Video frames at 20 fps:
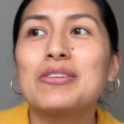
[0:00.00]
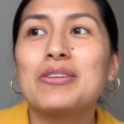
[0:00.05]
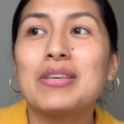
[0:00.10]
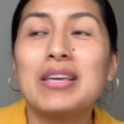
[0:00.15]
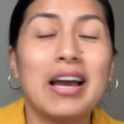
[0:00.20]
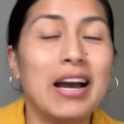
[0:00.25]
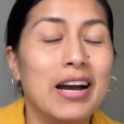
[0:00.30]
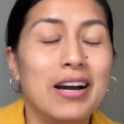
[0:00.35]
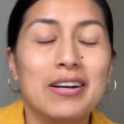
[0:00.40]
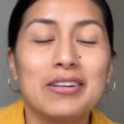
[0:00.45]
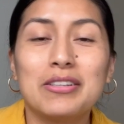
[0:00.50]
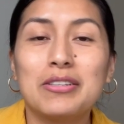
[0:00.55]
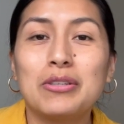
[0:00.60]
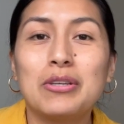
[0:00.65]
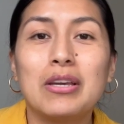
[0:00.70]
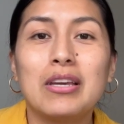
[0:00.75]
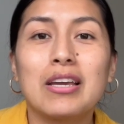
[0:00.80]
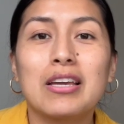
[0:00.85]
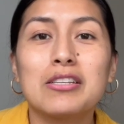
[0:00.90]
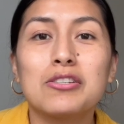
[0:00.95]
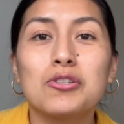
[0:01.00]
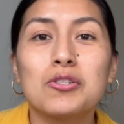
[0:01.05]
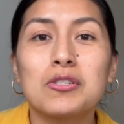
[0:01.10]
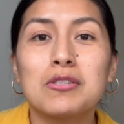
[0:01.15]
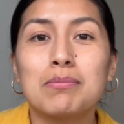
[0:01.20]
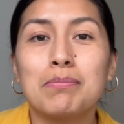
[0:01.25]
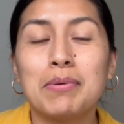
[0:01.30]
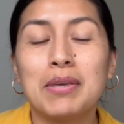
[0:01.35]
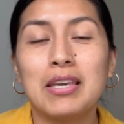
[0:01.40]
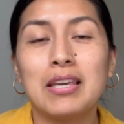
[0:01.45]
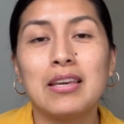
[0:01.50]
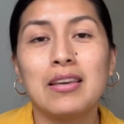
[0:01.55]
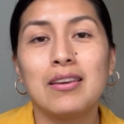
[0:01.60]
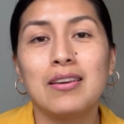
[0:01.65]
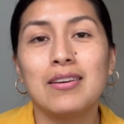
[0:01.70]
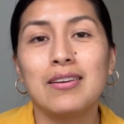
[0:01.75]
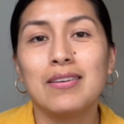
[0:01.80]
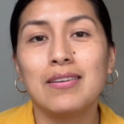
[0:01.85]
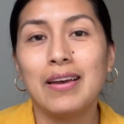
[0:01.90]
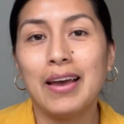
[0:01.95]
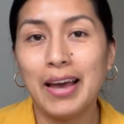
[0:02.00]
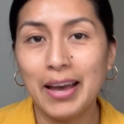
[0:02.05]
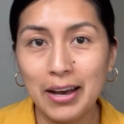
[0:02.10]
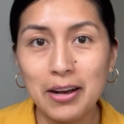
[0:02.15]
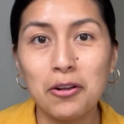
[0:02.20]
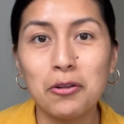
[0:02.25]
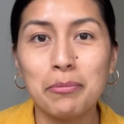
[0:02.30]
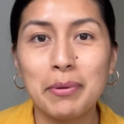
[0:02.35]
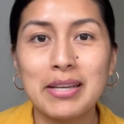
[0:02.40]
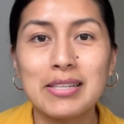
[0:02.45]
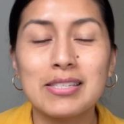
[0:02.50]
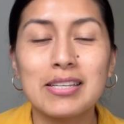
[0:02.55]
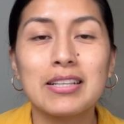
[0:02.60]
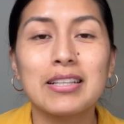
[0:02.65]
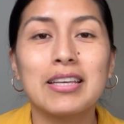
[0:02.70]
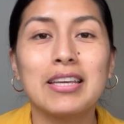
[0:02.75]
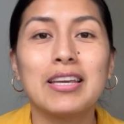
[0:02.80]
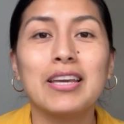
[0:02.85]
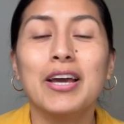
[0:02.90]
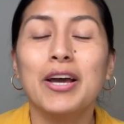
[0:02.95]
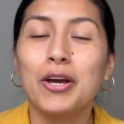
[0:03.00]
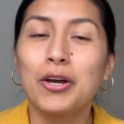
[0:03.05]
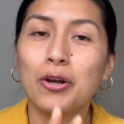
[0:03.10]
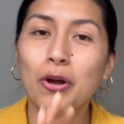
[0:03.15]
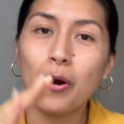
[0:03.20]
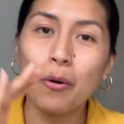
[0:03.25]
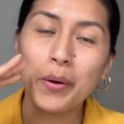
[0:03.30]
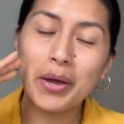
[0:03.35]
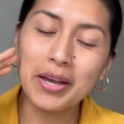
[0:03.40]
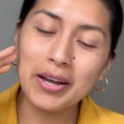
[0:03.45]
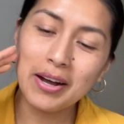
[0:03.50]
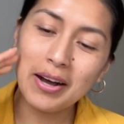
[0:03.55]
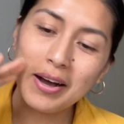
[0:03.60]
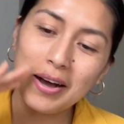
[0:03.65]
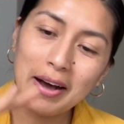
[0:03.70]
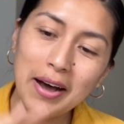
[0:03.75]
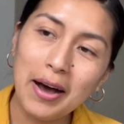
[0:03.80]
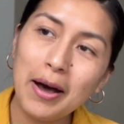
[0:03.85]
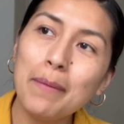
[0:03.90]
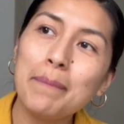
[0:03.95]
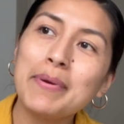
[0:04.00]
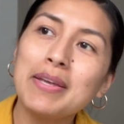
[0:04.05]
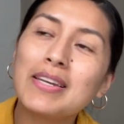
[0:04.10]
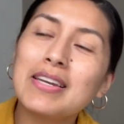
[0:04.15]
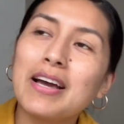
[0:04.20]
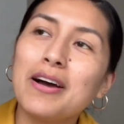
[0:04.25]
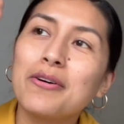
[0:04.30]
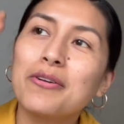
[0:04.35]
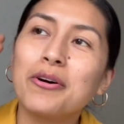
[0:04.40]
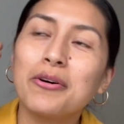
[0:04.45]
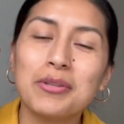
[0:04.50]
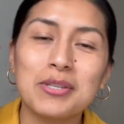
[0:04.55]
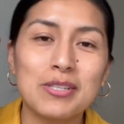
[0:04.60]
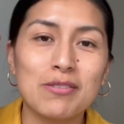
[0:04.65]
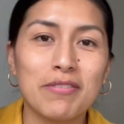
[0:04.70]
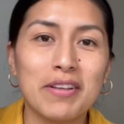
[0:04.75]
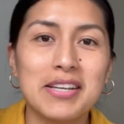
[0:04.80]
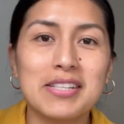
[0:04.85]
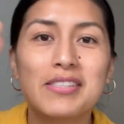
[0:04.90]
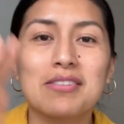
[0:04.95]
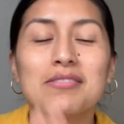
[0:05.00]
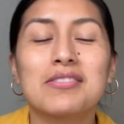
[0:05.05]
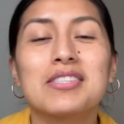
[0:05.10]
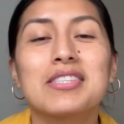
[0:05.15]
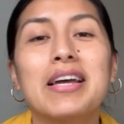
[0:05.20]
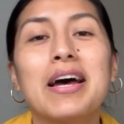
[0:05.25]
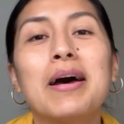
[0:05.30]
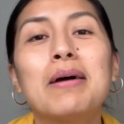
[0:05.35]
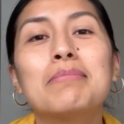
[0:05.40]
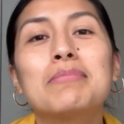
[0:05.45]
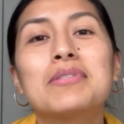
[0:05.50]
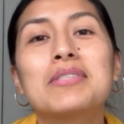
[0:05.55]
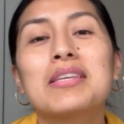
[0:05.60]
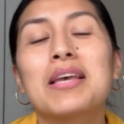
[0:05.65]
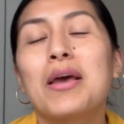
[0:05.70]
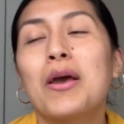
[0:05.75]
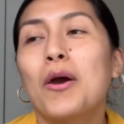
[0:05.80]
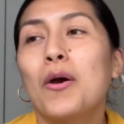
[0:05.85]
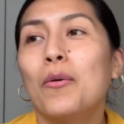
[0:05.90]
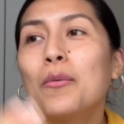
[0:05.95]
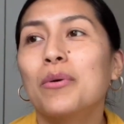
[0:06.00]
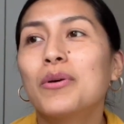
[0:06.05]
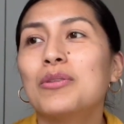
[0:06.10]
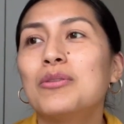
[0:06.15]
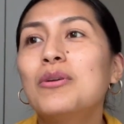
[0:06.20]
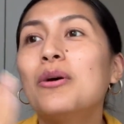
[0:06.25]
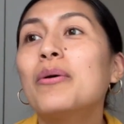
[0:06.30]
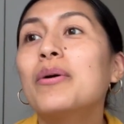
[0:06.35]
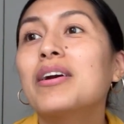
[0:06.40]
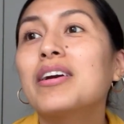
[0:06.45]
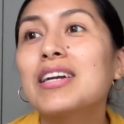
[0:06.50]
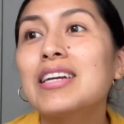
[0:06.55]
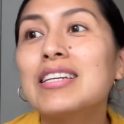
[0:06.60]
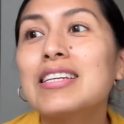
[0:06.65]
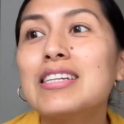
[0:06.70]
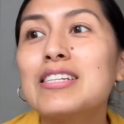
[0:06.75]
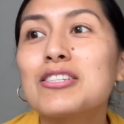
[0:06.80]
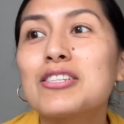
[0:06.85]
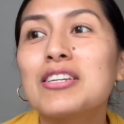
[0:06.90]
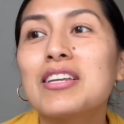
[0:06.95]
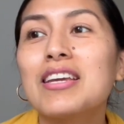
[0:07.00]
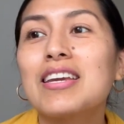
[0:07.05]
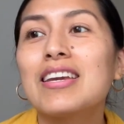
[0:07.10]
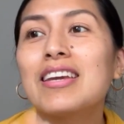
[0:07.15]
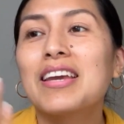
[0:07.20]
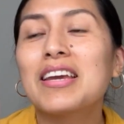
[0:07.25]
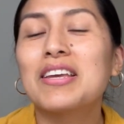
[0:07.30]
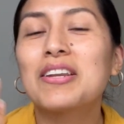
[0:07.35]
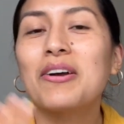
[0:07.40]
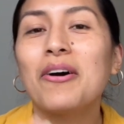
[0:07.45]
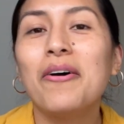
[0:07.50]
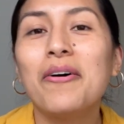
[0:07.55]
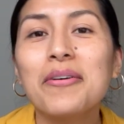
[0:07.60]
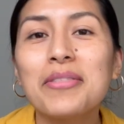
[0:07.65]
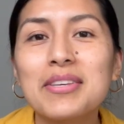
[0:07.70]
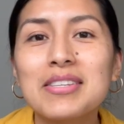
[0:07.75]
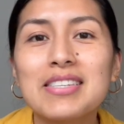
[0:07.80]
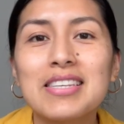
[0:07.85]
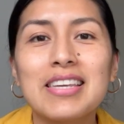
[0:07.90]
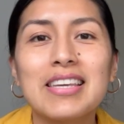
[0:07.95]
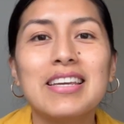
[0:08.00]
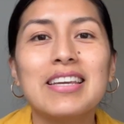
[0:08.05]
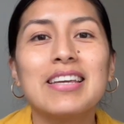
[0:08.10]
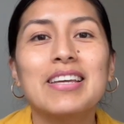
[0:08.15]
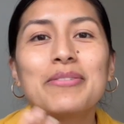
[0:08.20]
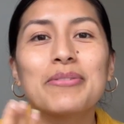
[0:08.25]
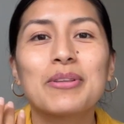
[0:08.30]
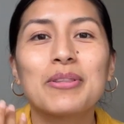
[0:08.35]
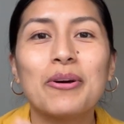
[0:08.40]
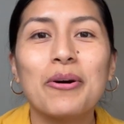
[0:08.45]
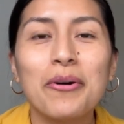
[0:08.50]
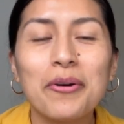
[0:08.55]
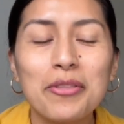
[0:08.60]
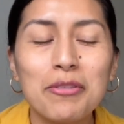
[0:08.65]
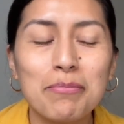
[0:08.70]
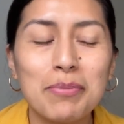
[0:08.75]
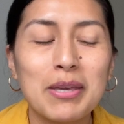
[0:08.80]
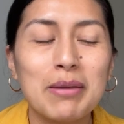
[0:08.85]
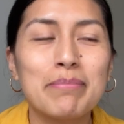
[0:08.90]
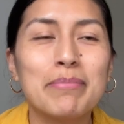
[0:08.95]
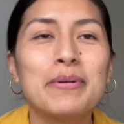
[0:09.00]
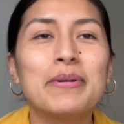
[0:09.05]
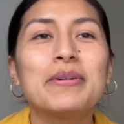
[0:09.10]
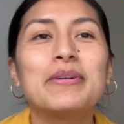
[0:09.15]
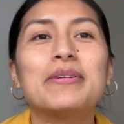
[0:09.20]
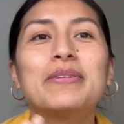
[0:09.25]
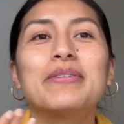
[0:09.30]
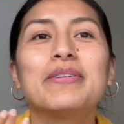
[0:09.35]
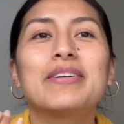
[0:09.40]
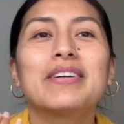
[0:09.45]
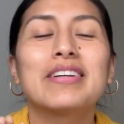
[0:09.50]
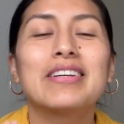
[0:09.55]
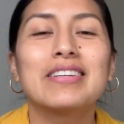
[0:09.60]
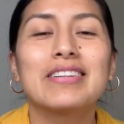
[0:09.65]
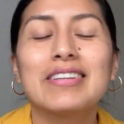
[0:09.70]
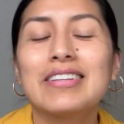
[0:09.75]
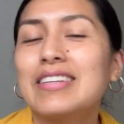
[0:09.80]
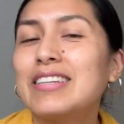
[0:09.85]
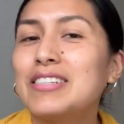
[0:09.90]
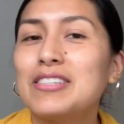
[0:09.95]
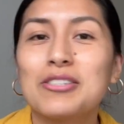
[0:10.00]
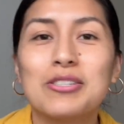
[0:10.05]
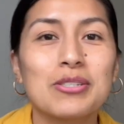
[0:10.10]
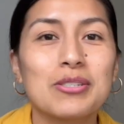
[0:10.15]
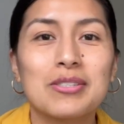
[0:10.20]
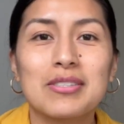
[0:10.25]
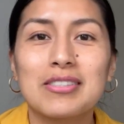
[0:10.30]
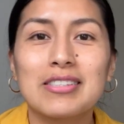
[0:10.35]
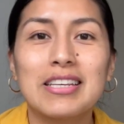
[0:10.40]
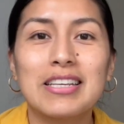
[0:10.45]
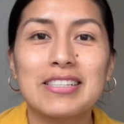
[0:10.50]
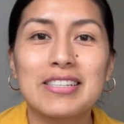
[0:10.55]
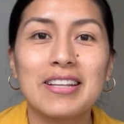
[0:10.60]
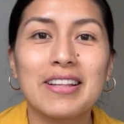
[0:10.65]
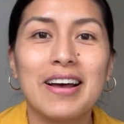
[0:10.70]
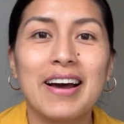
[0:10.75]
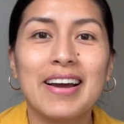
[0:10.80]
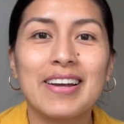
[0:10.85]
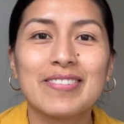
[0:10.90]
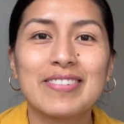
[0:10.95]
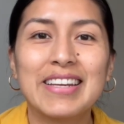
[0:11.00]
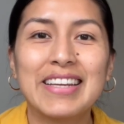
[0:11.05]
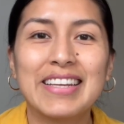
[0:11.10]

yeah, it can just be hell basically going up and down all these flights of steps with no air conditioning and all this heat with all the people. It's a lot.